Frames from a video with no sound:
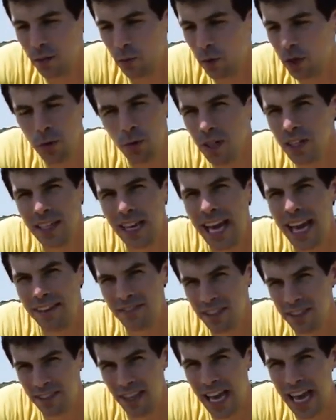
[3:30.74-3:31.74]
we wouldn't
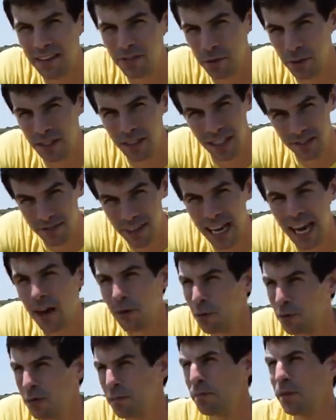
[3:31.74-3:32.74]
have the lives we live
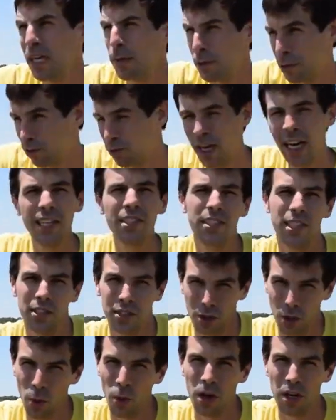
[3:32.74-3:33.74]
now. We wouldn't be able to raise
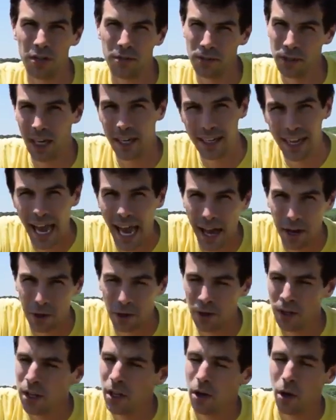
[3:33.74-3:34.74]
this corn for our
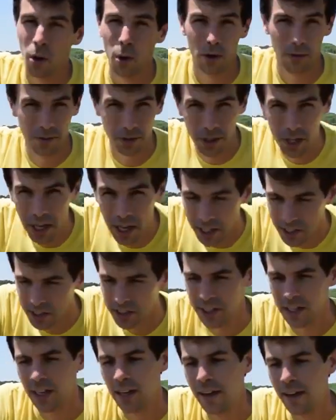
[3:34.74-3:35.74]
cattle or for
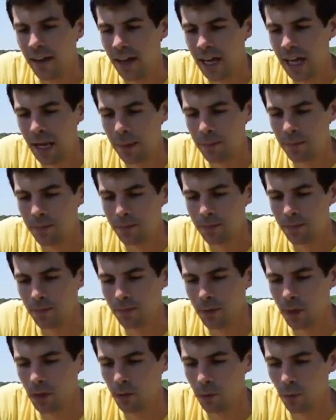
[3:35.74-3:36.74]
us. Um,
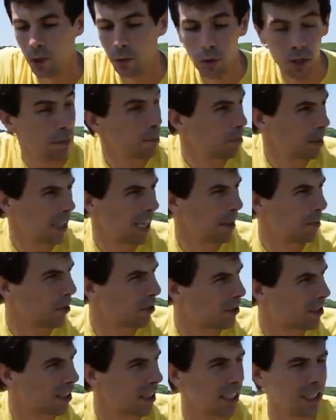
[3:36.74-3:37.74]
we wouldn't be
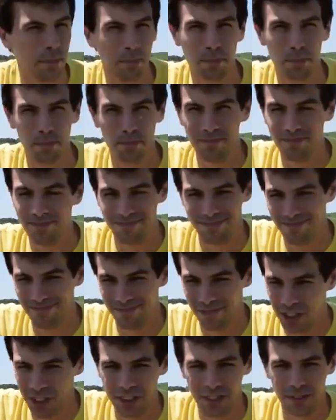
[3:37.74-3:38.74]
able to
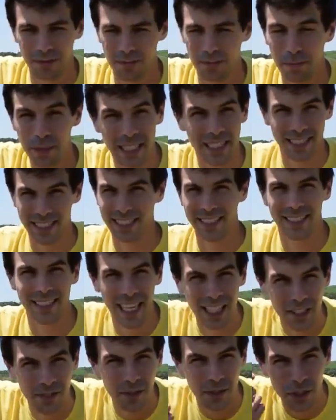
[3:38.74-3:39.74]
just be
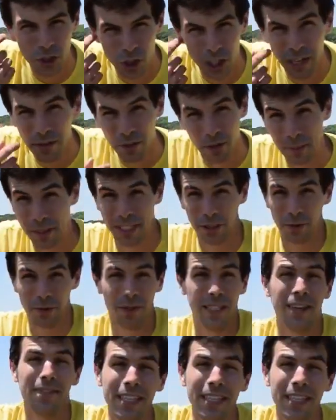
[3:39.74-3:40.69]
successful in general because we wouldn't